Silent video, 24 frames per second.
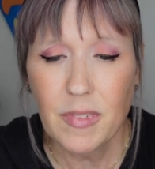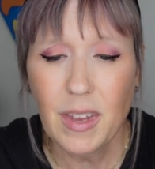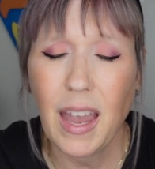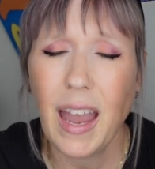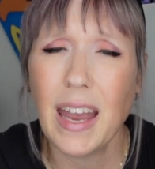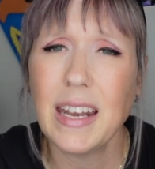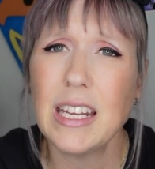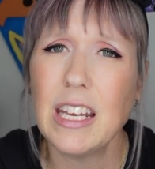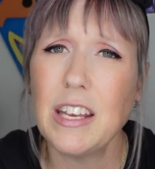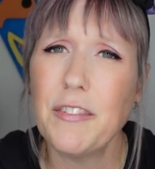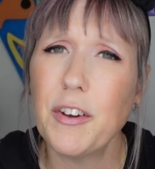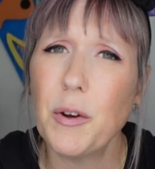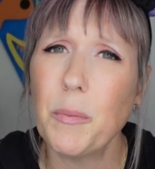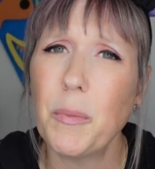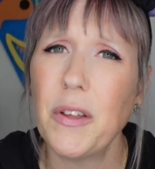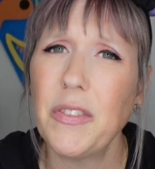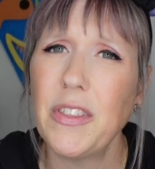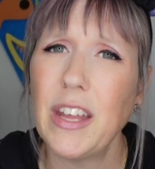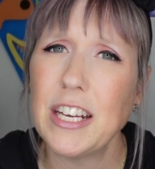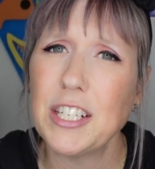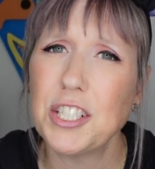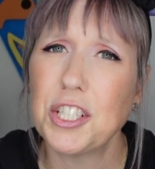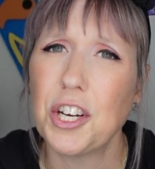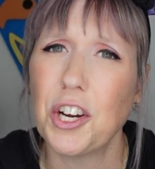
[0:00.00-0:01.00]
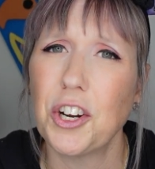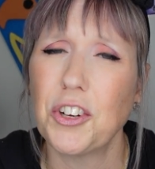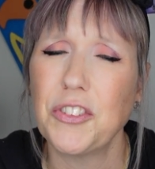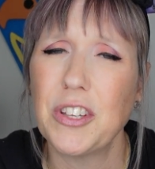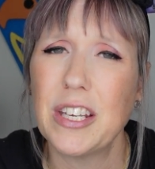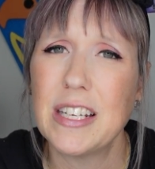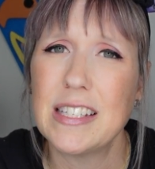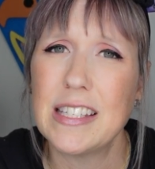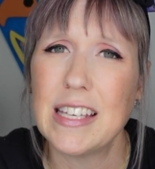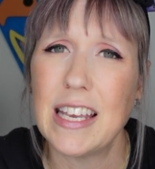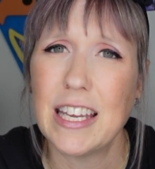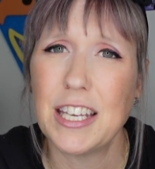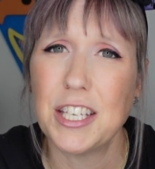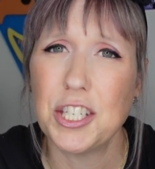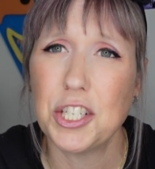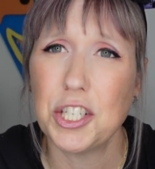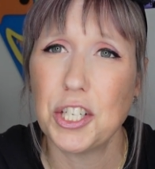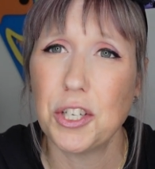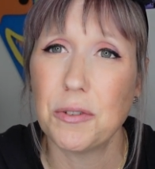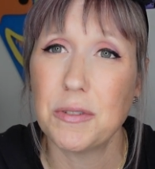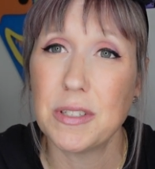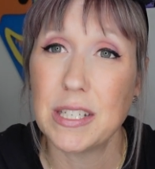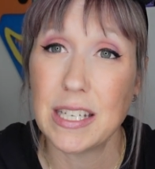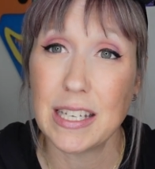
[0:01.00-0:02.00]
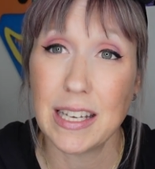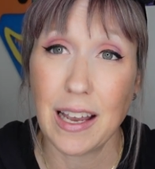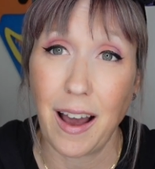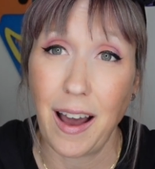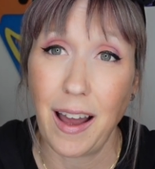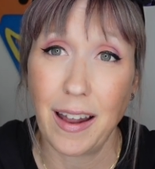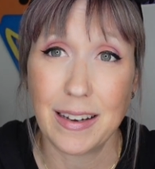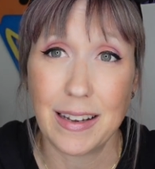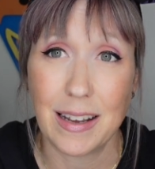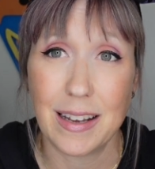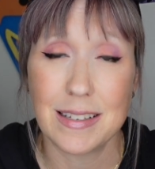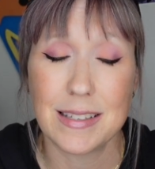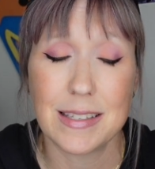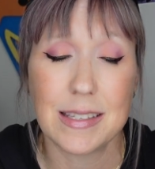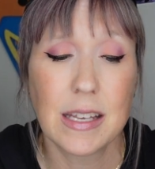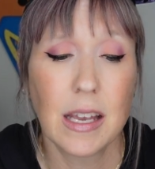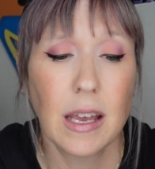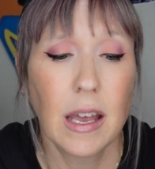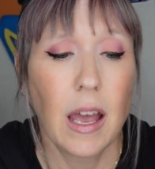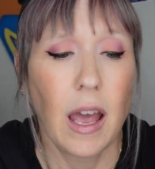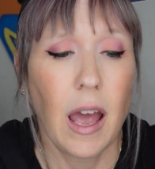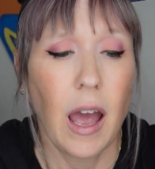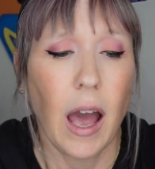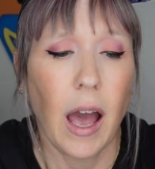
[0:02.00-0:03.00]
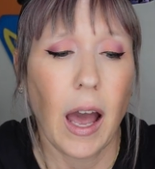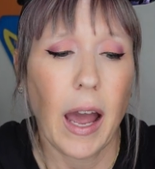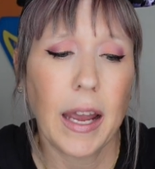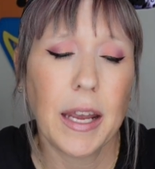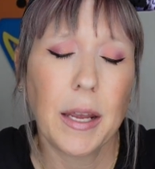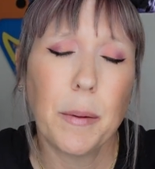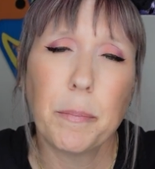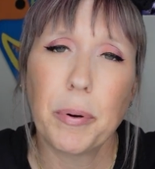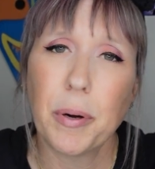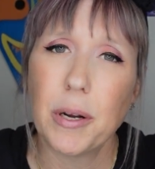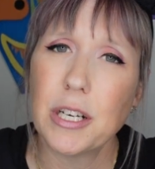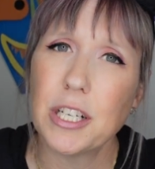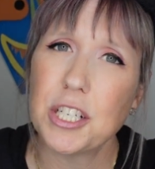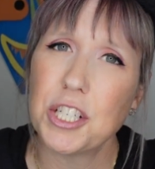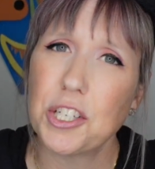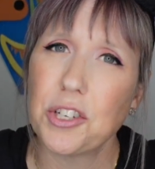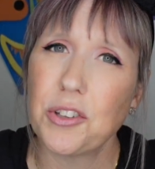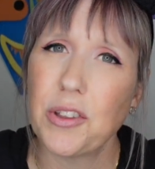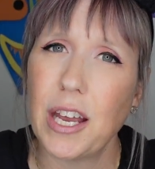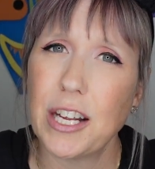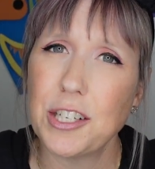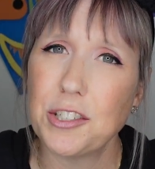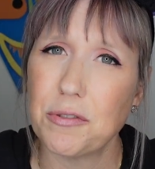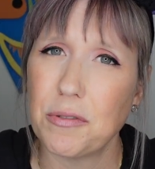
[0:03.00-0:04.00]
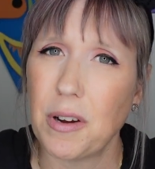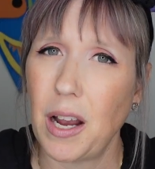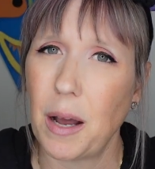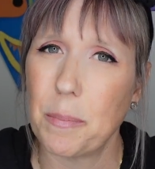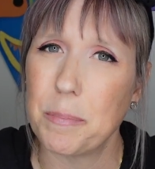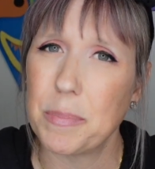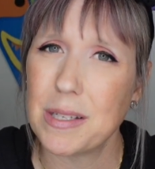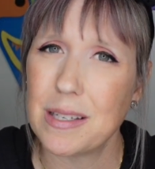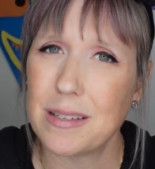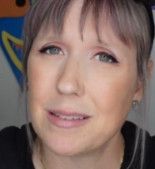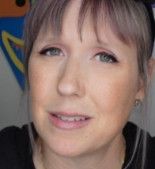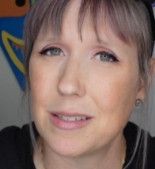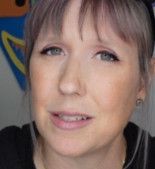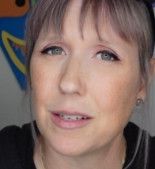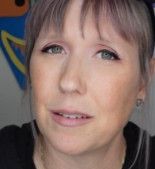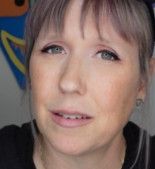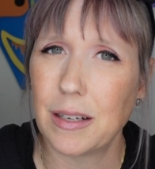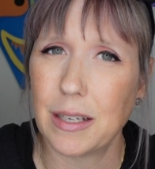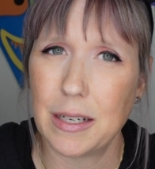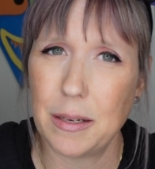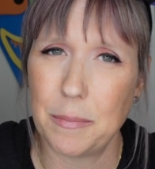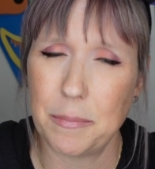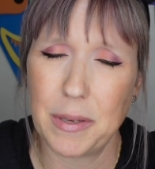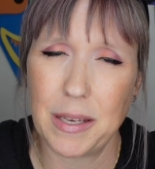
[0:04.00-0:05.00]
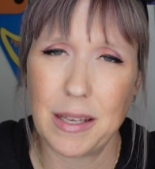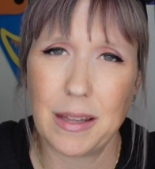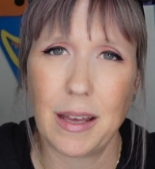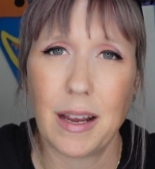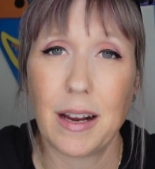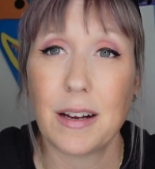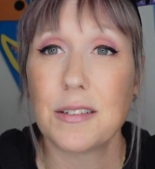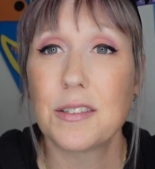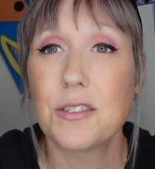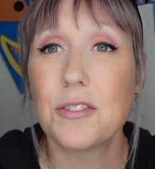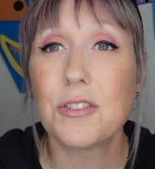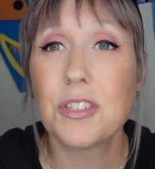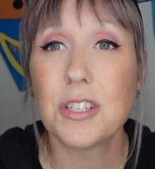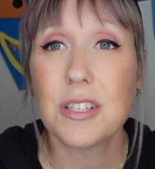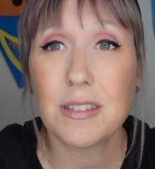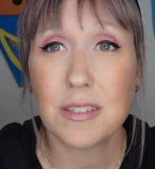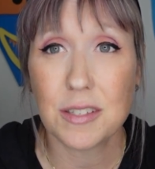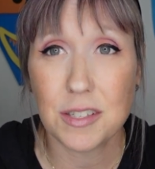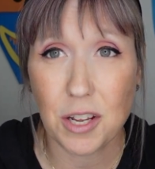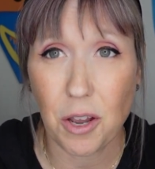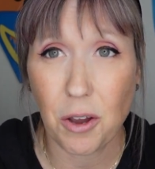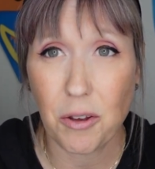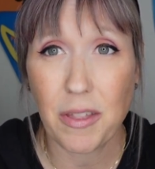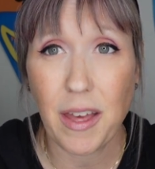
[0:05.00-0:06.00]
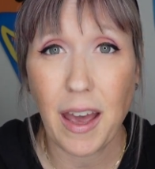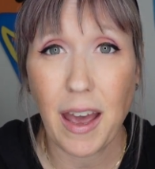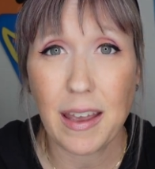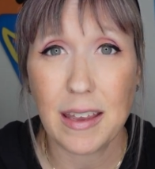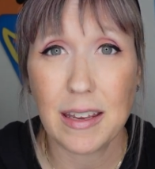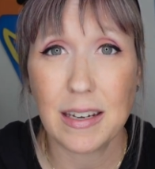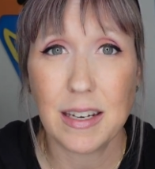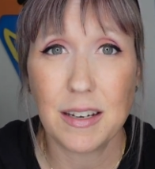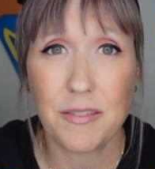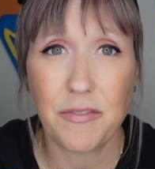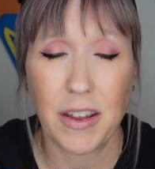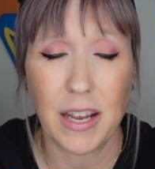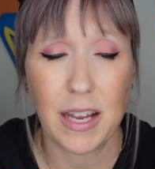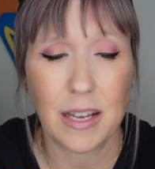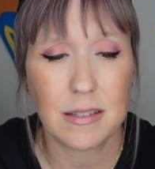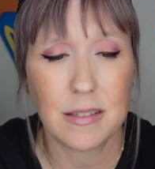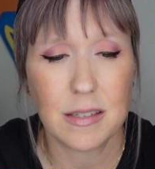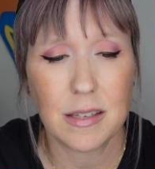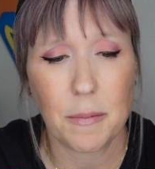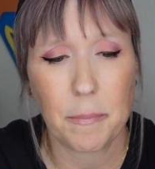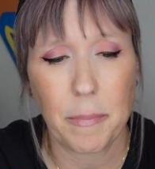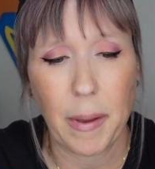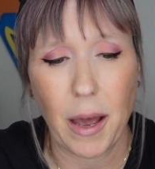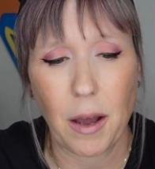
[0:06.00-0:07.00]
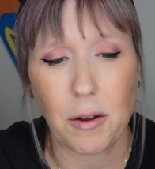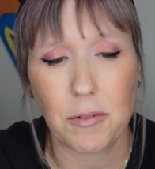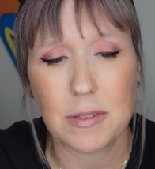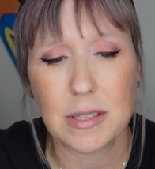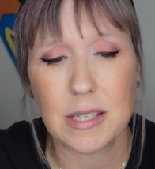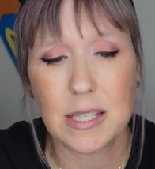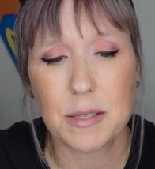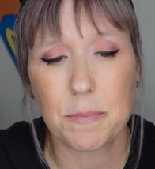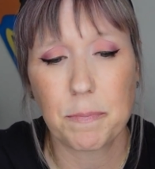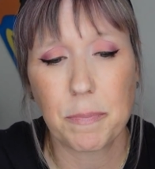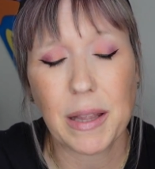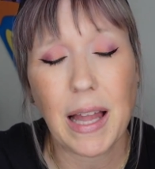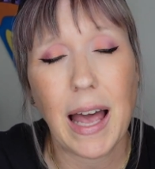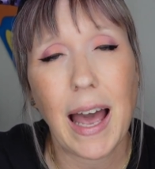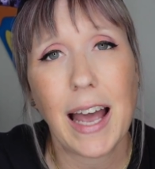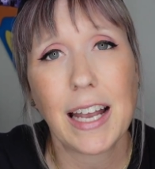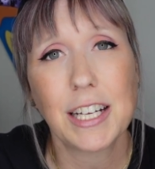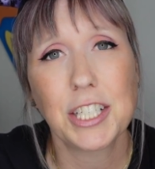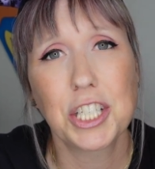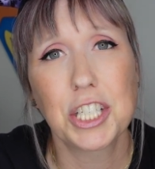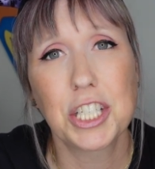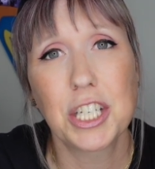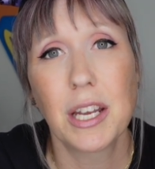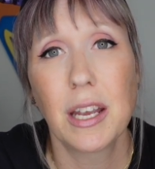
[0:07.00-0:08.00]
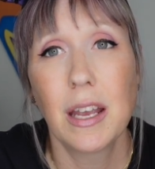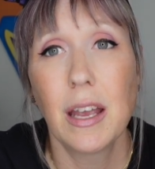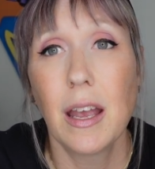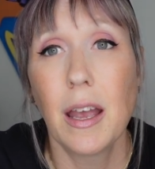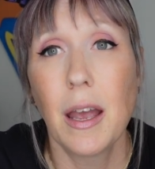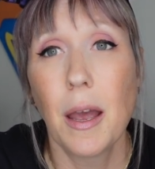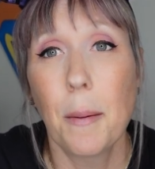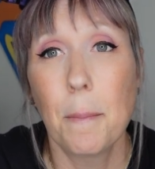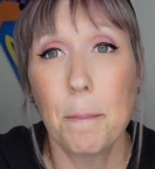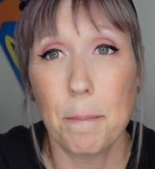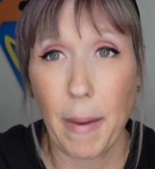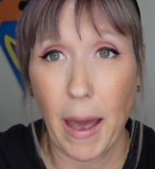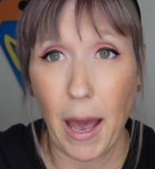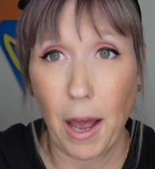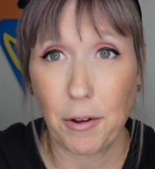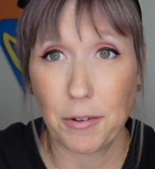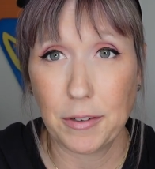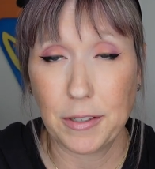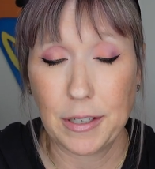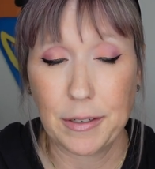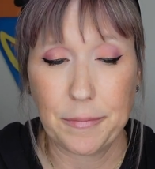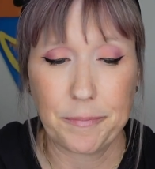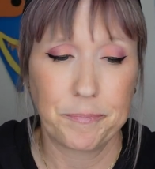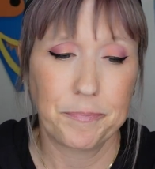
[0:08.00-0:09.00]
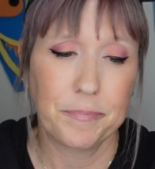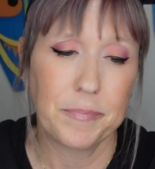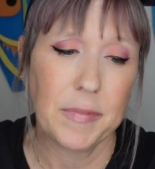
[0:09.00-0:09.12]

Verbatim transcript: And even when they turn this into Tiana's, I am pretty sure that drop is still gonna be there. So just know that in advance about Splash Mountain.